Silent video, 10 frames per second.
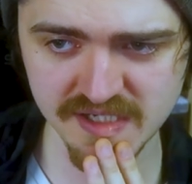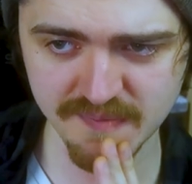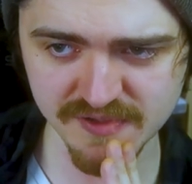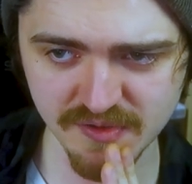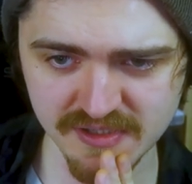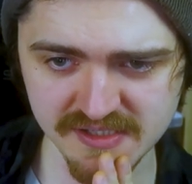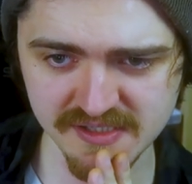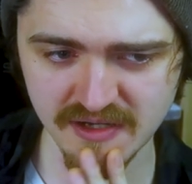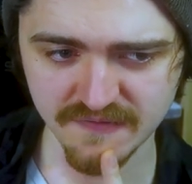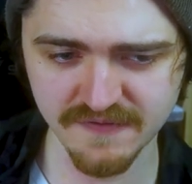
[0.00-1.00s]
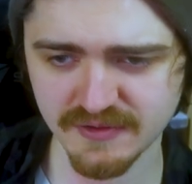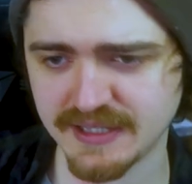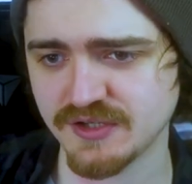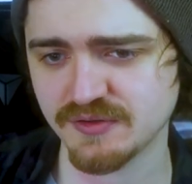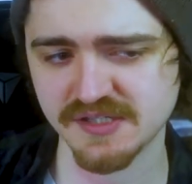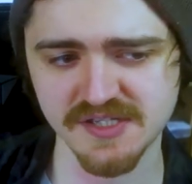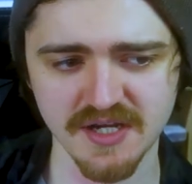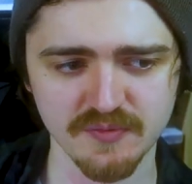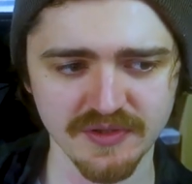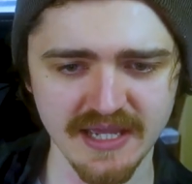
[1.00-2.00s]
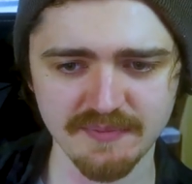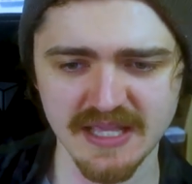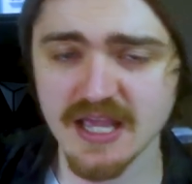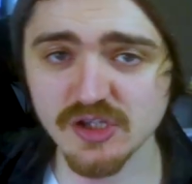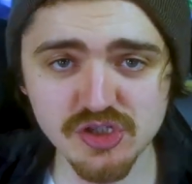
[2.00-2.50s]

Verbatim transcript: the episode itself. I'll let you decide what that means.